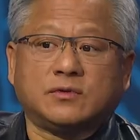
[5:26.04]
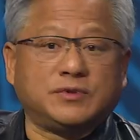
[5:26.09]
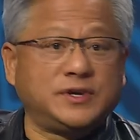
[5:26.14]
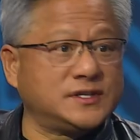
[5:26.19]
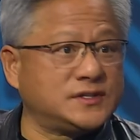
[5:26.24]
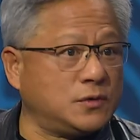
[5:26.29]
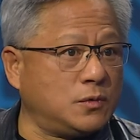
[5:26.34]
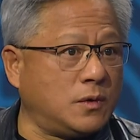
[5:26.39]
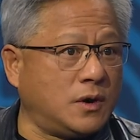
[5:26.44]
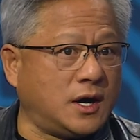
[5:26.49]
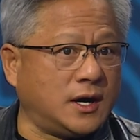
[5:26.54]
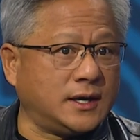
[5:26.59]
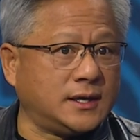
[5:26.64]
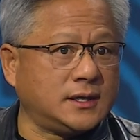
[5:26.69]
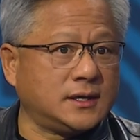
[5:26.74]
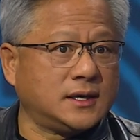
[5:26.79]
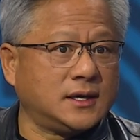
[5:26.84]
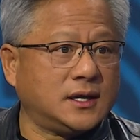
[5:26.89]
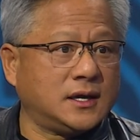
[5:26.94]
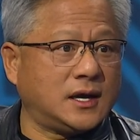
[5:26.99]
reason
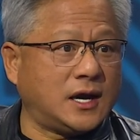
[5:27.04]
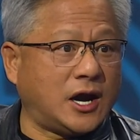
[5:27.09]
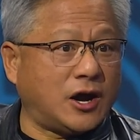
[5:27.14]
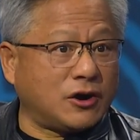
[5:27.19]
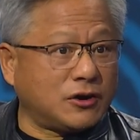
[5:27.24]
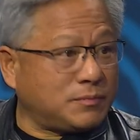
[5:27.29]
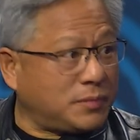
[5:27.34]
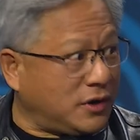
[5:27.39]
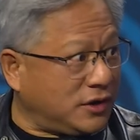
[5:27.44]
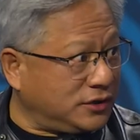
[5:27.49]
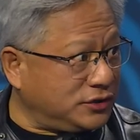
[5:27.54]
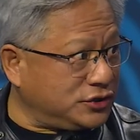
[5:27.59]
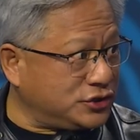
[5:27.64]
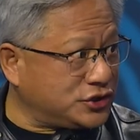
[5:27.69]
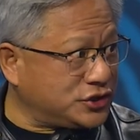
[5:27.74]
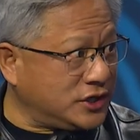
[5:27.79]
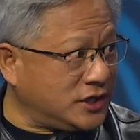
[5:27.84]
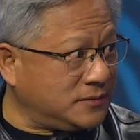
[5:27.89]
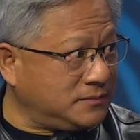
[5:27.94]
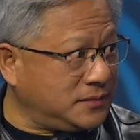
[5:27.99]
why our
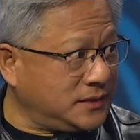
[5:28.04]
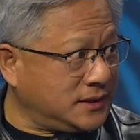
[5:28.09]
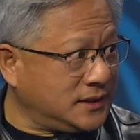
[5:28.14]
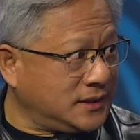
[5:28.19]
partnership